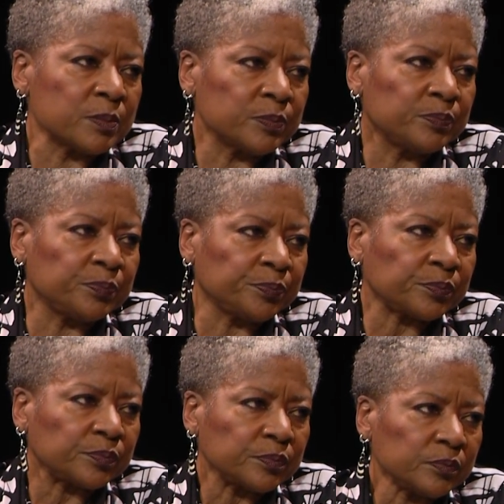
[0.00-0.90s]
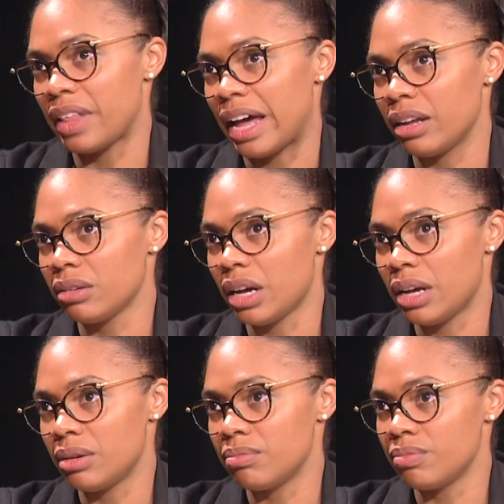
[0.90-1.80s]
So speaking of that,
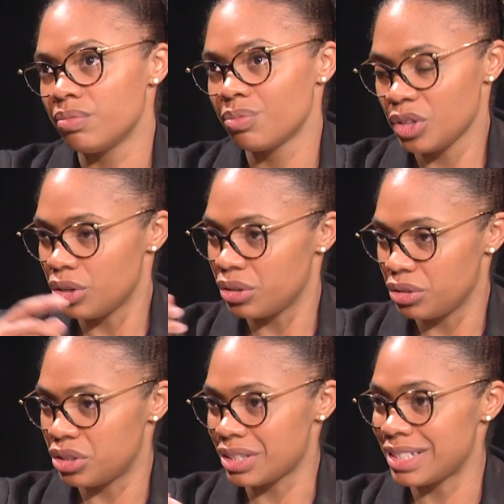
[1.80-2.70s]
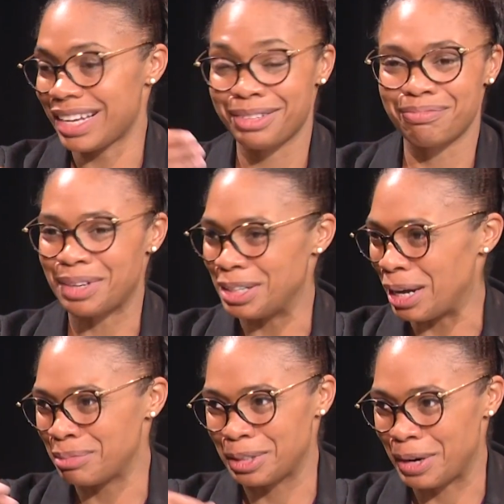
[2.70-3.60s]
you know, you just said
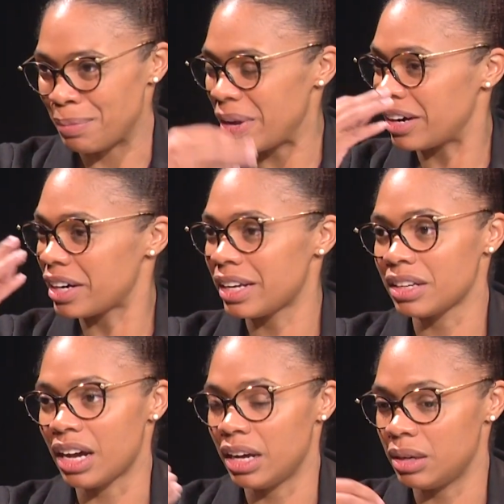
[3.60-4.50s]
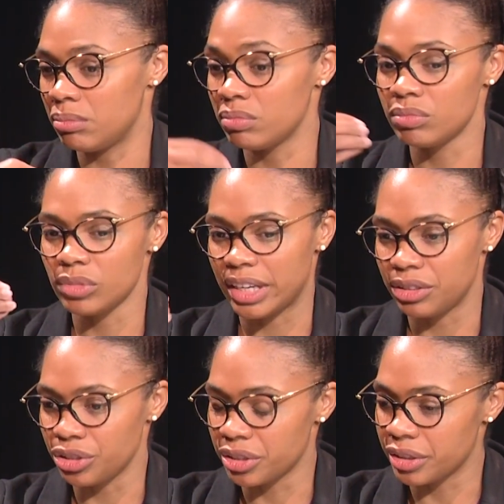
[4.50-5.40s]
adopt a grandparent,
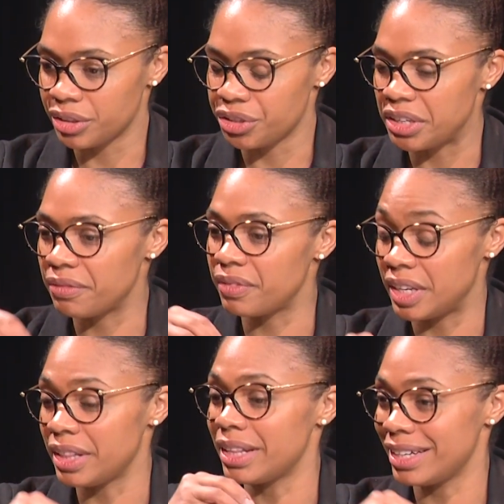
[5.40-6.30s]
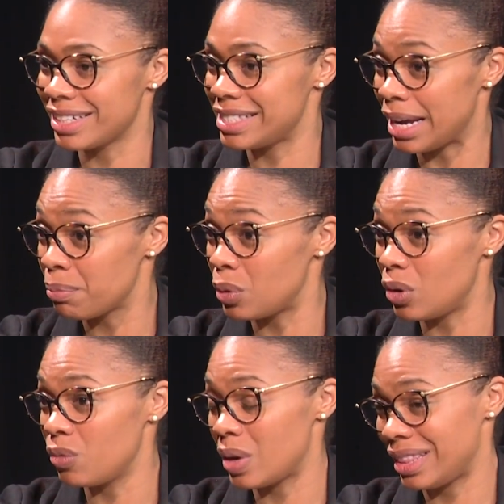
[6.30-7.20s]
and you given the example
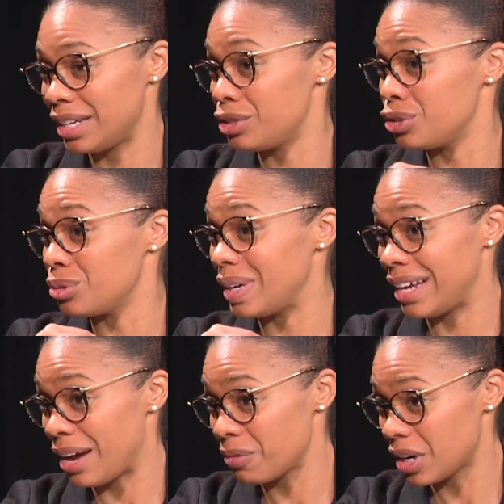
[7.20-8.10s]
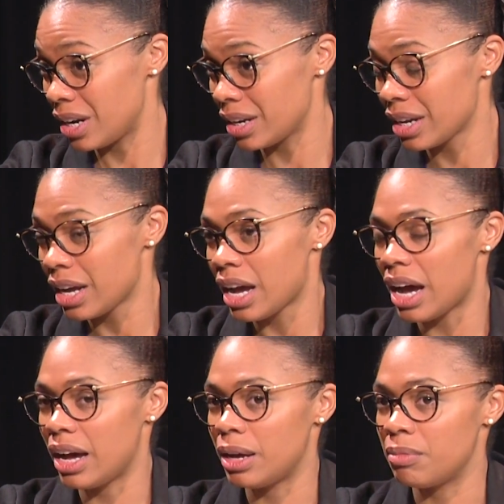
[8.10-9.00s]
of what they do in Africa.
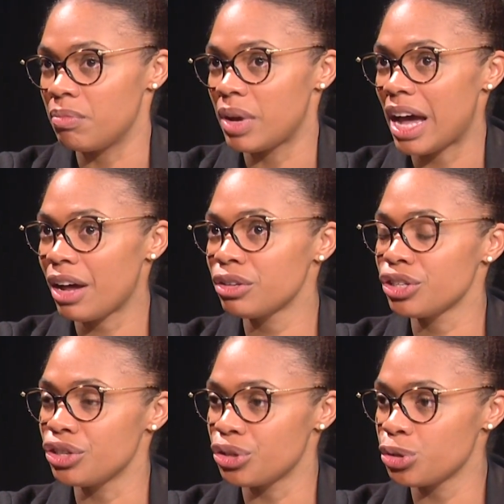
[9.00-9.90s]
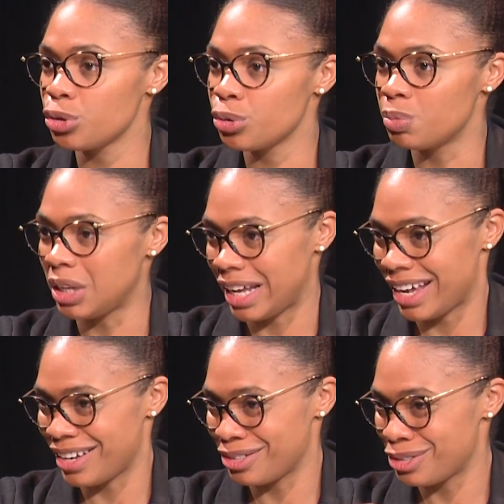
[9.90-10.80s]
How do you
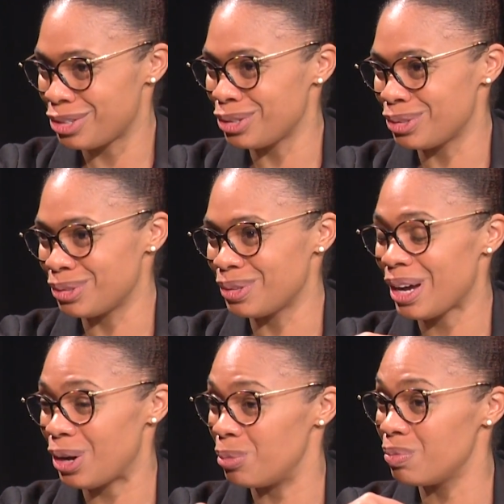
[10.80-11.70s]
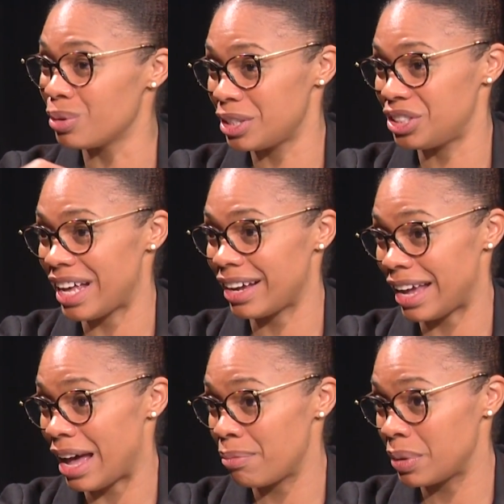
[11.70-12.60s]
plan to help bridge that
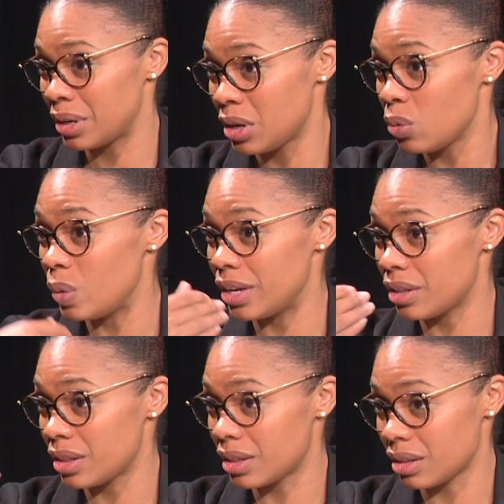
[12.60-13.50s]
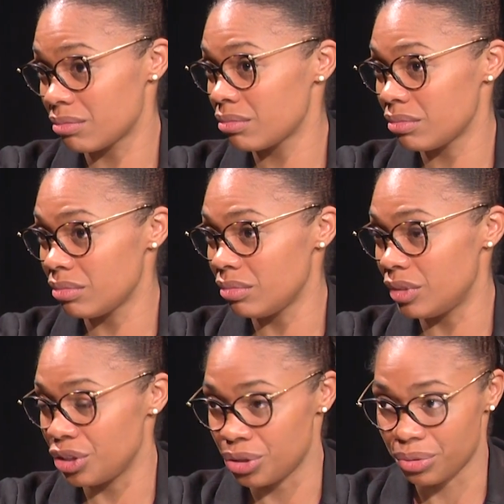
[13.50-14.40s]
gap with
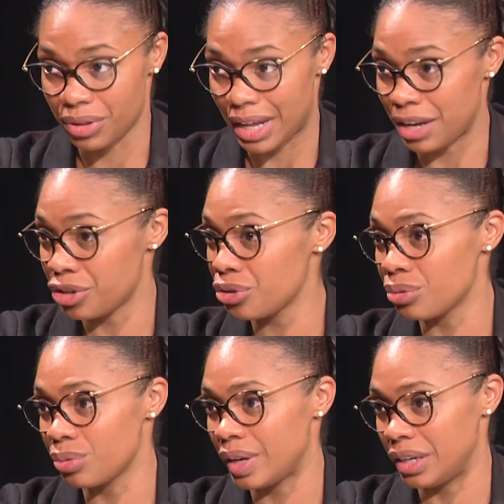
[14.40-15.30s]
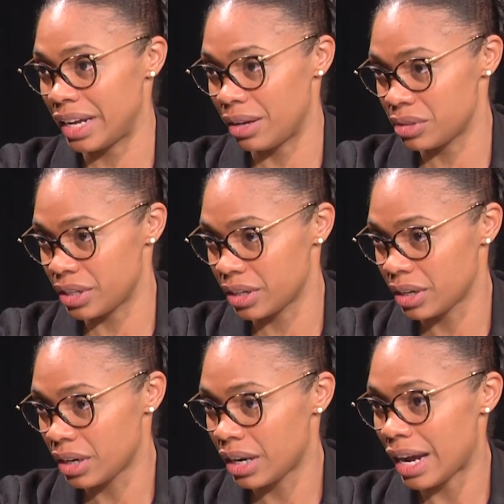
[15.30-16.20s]
the youth that you encounter
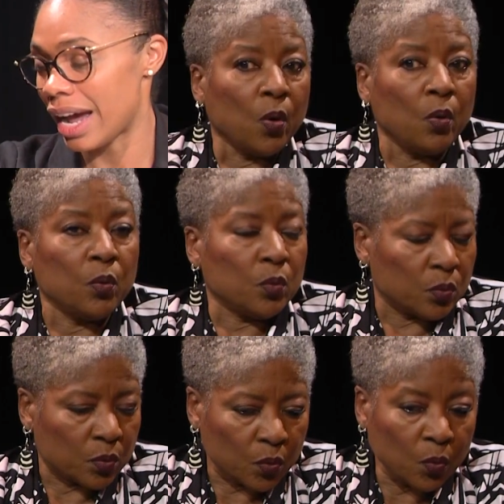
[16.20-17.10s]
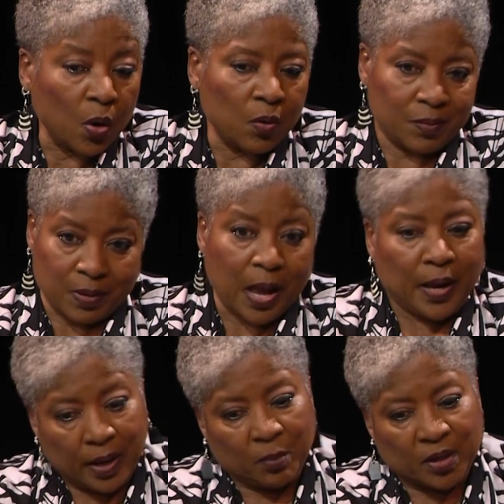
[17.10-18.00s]
as an elder? Well, I
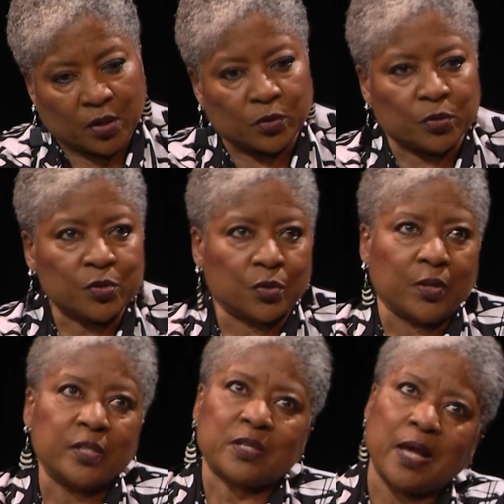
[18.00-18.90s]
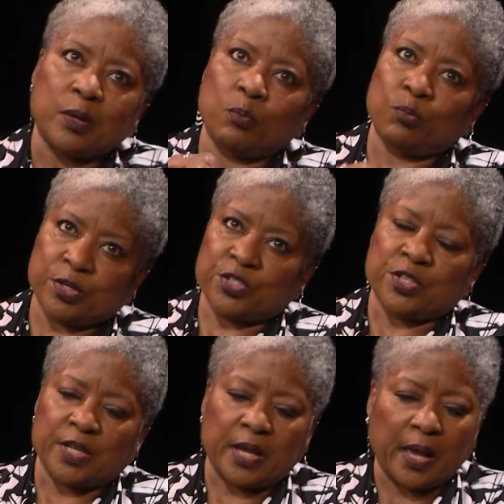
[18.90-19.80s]
am an elder, so that's kind of bridging
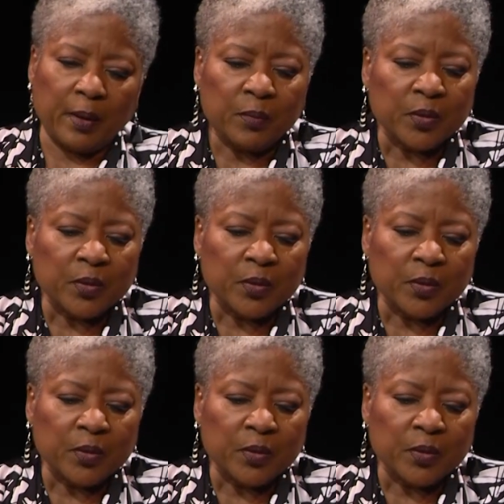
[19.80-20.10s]
the gap.